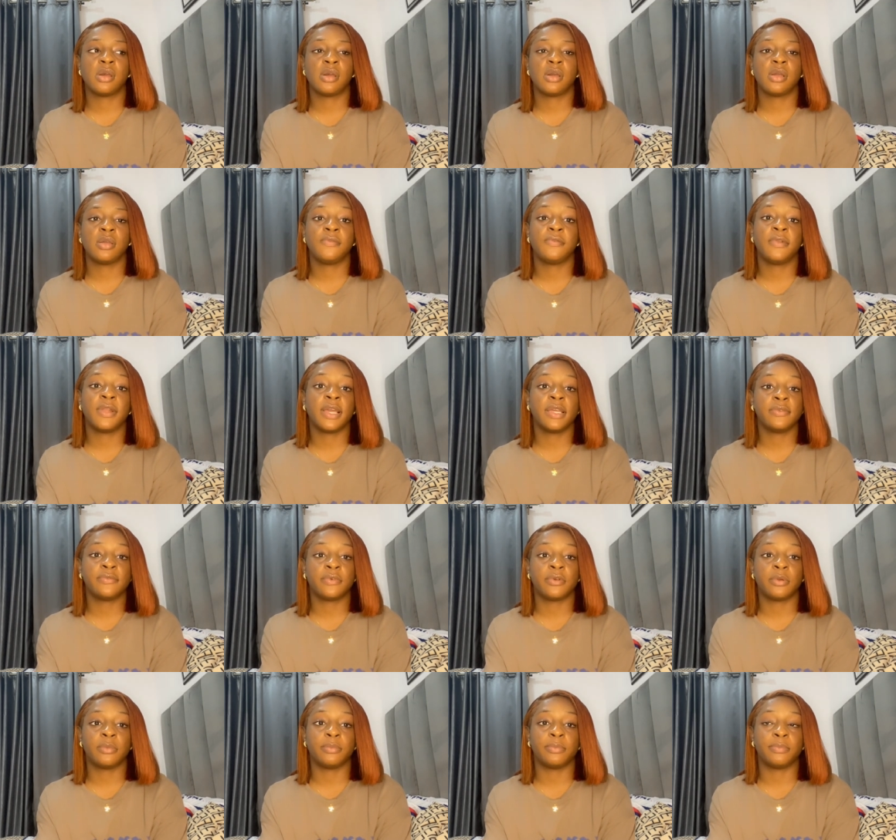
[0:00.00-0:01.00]
flight
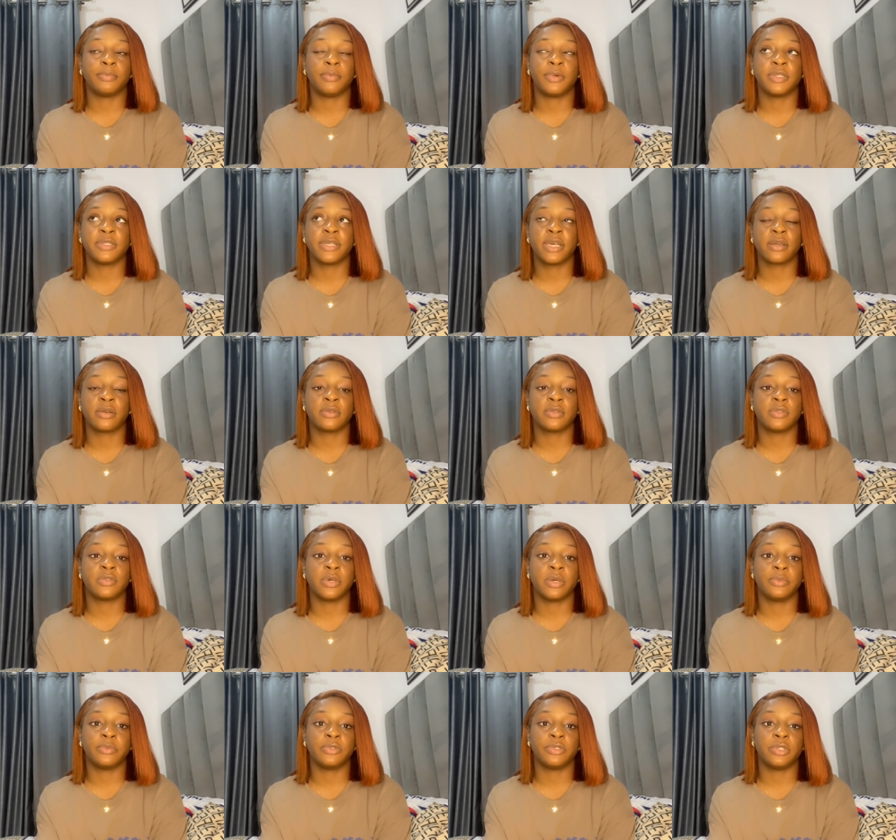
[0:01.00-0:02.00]
from Port Harcourt to
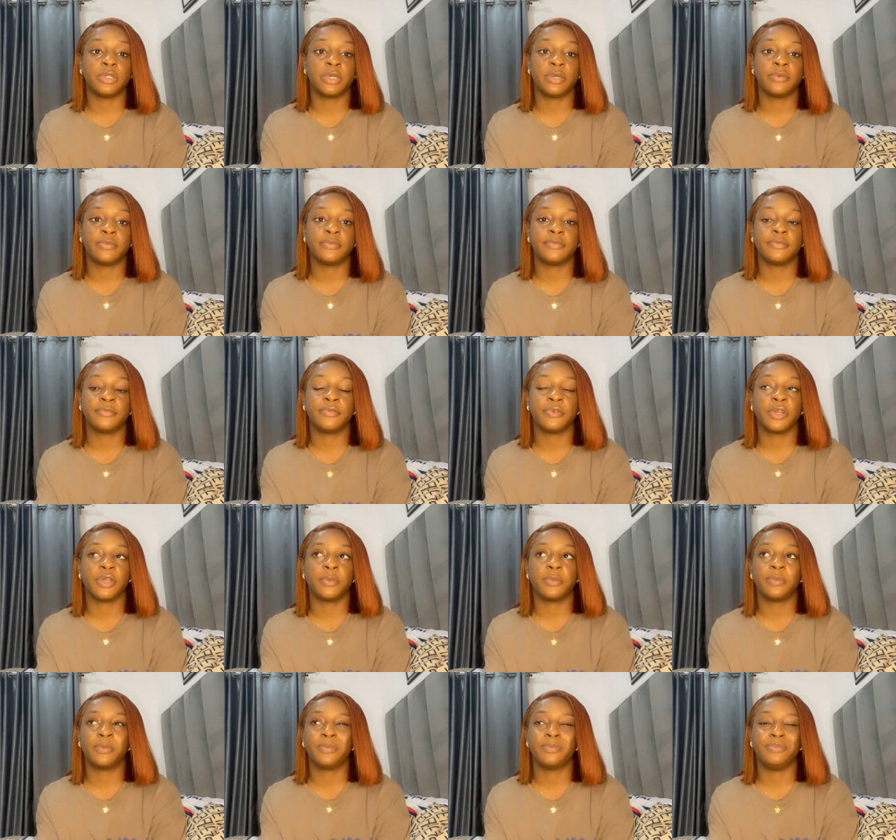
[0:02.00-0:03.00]
Abuja for a
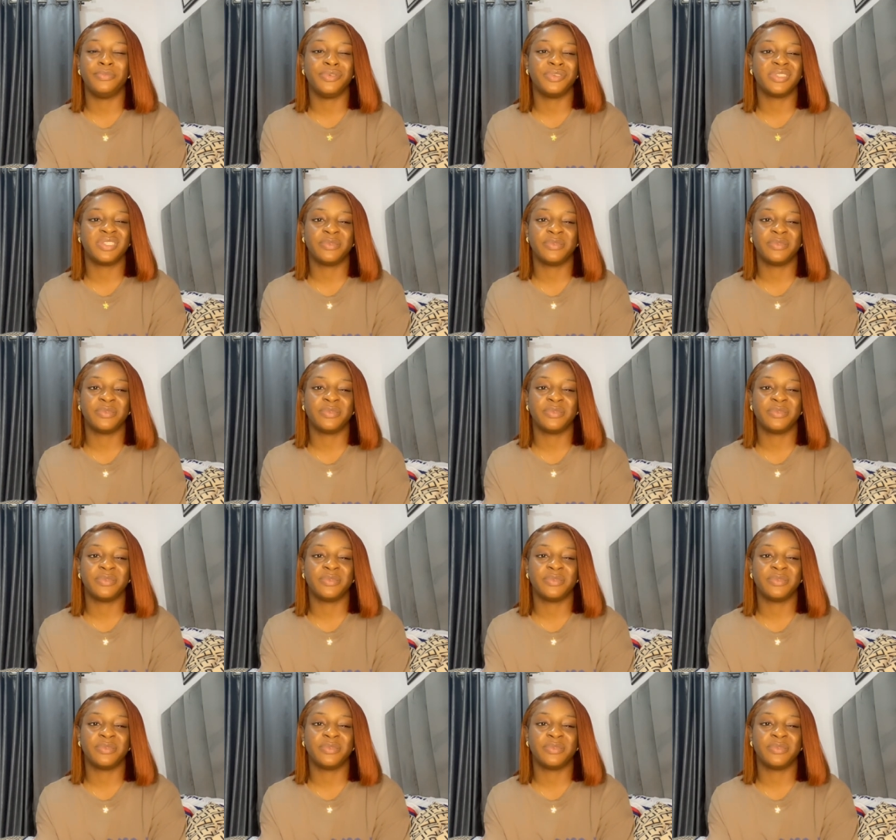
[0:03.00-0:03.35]
beauty